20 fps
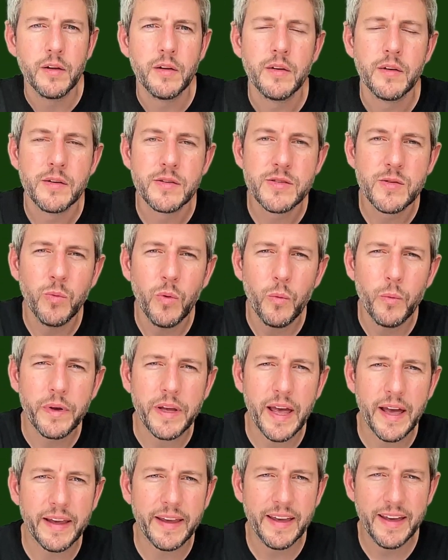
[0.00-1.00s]
So what we're
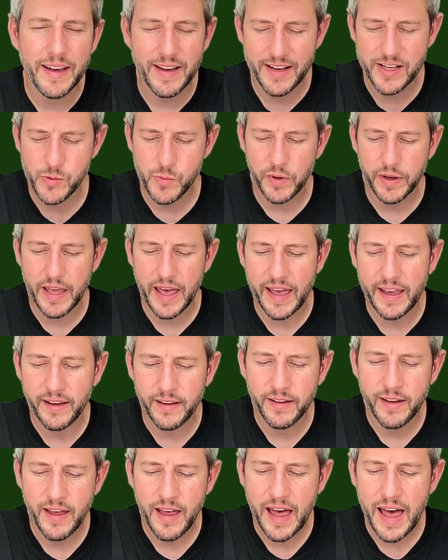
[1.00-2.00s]
getting here is we're getting
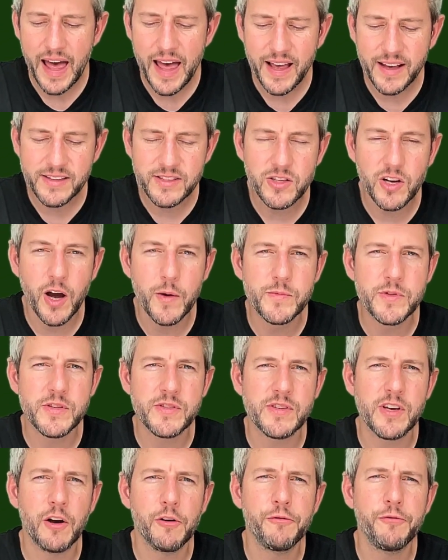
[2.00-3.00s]
x times
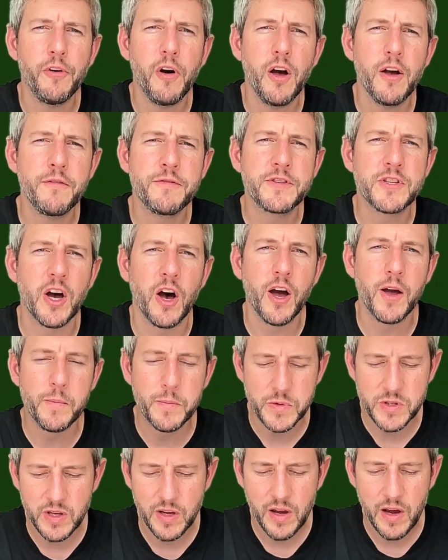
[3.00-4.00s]
itself 5
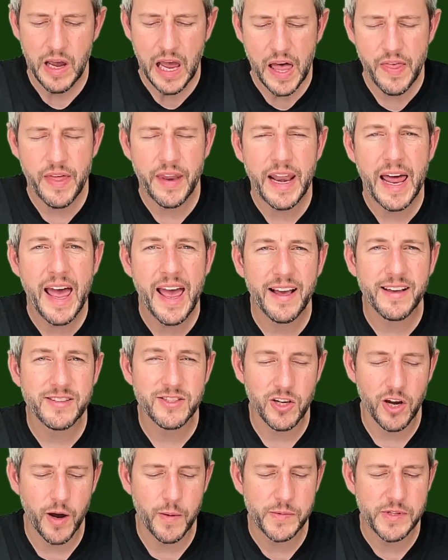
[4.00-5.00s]
times, and then x
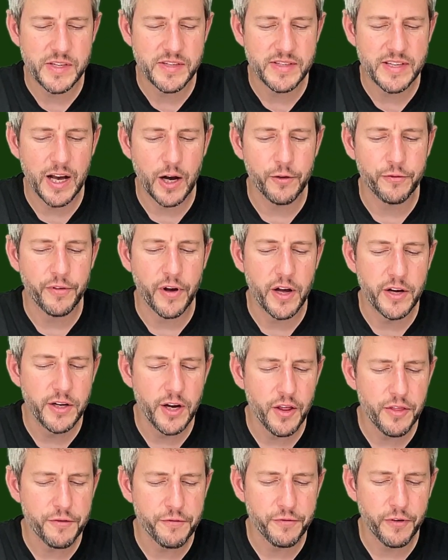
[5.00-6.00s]
times itself
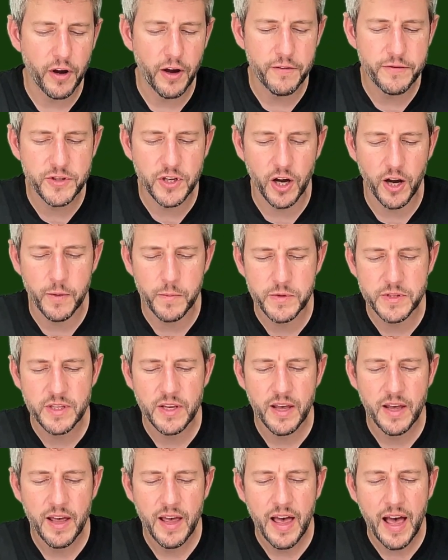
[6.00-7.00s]
another 5 times.
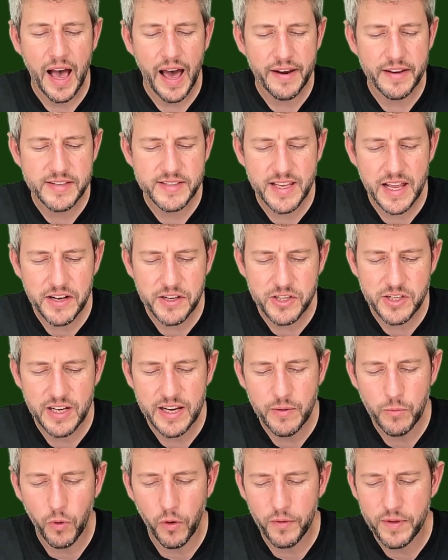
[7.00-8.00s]
And essentially
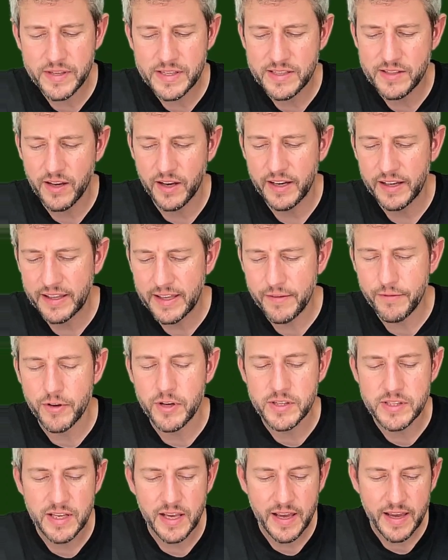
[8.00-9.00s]
what this is going to give
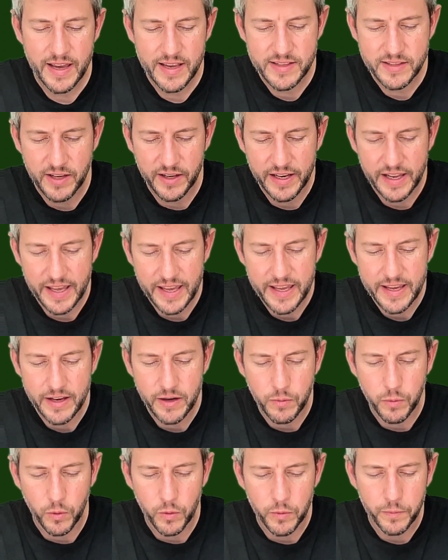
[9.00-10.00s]
us is going to
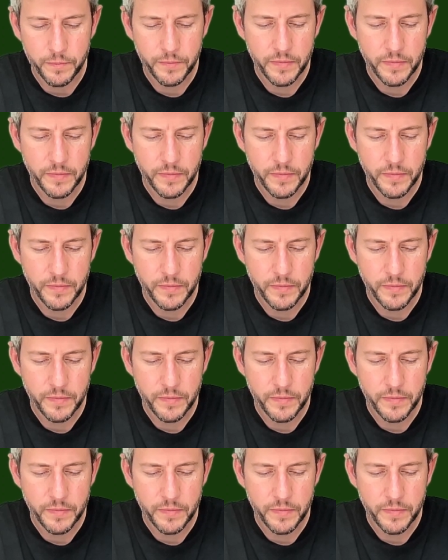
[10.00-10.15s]
equal